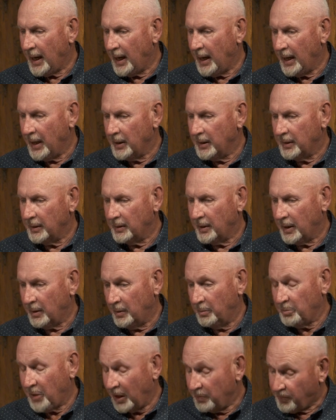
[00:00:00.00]
I, uh,
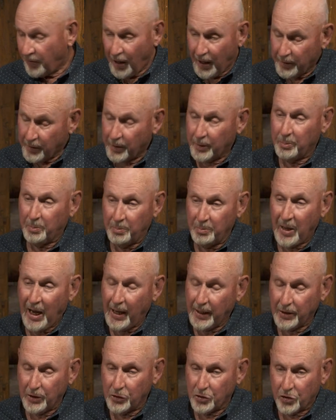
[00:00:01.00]
my father
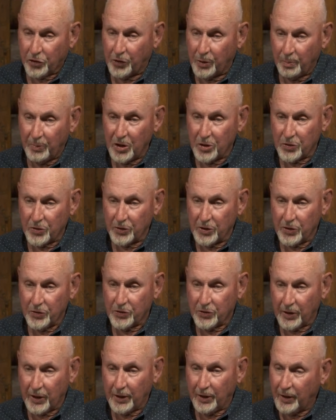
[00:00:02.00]
managed the
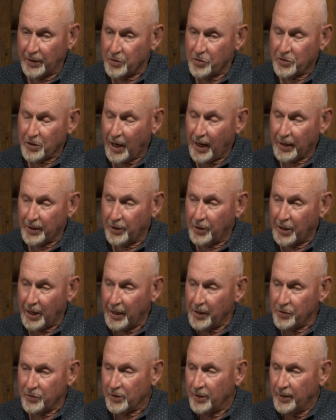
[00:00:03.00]
business, and on
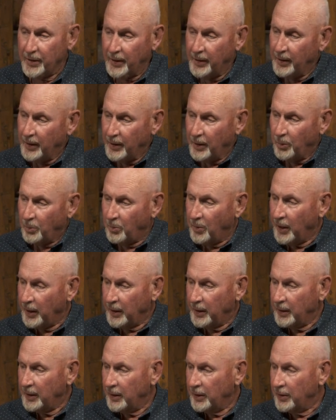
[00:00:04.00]
Saturdays,
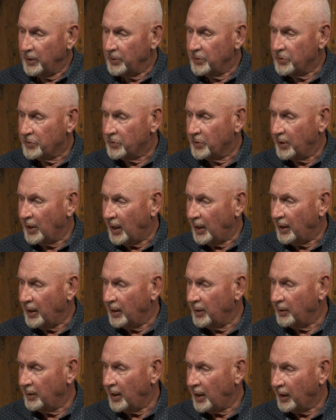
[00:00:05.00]
when his
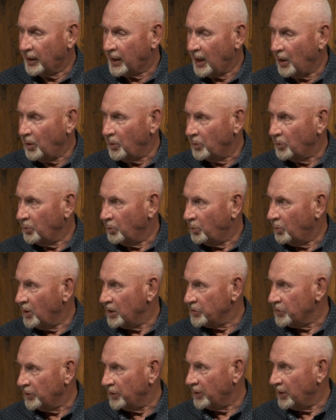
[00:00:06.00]
uh, accountant
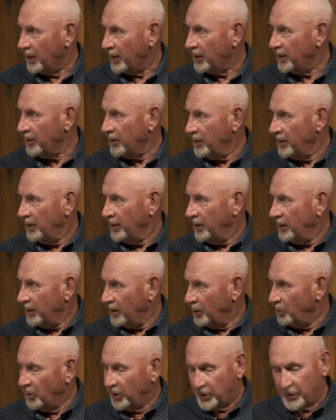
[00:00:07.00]
wasn't there,
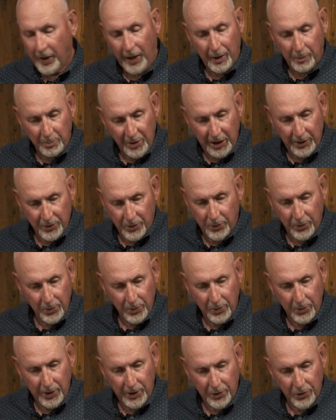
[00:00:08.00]
he would take me
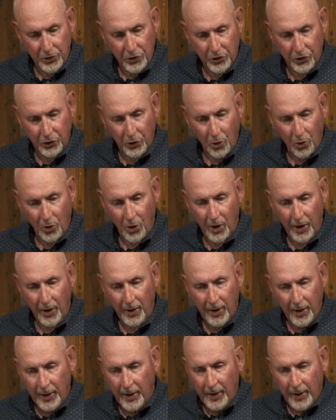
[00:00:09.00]
to his store.
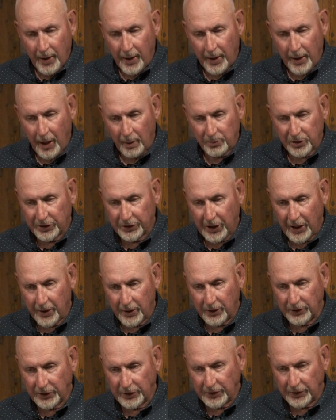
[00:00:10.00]
And
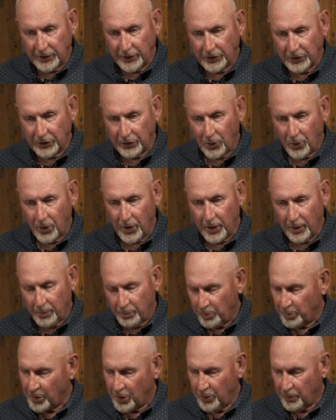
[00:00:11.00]
upstairs in the store,
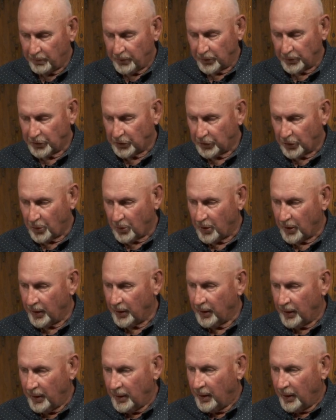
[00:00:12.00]
beautiful
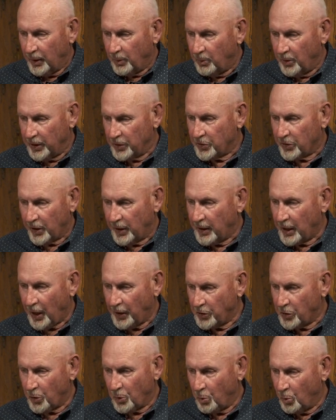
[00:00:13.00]
store, was an
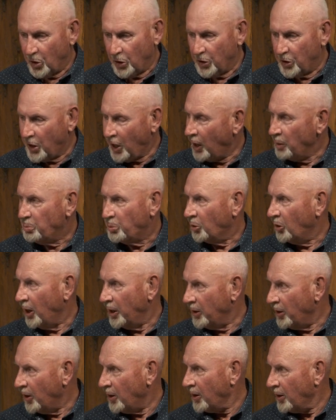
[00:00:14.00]
Underwood
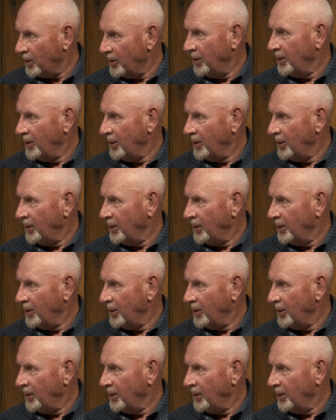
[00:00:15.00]
typewriter